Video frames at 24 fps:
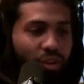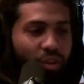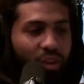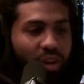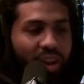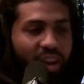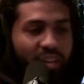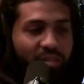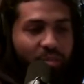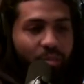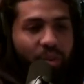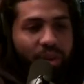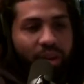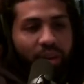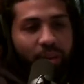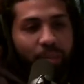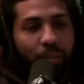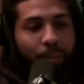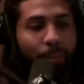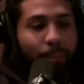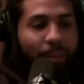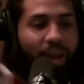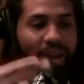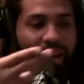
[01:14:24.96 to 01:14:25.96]
y'all have
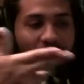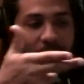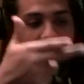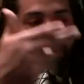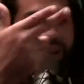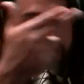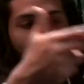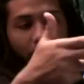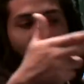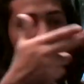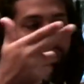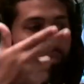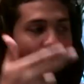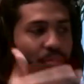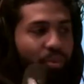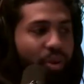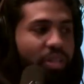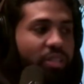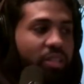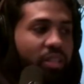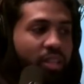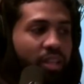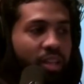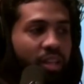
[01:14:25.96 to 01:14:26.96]
been banged, banged by the
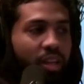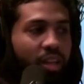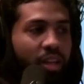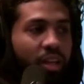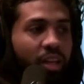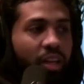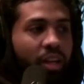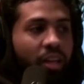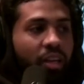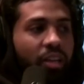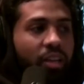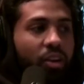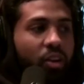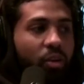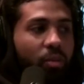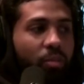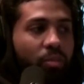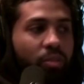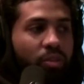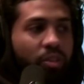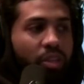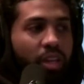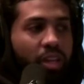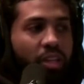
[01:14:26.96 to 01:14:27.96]
president. Yup,
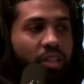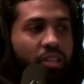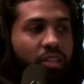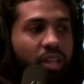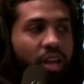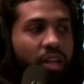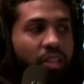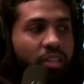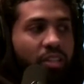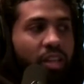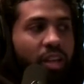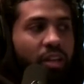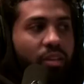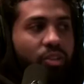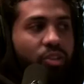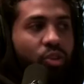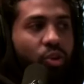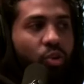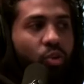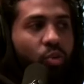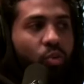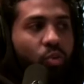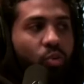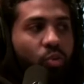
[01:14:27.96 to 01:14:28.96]
taking shots at.
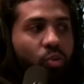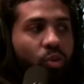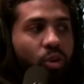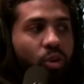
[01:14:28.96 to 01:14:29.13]
So,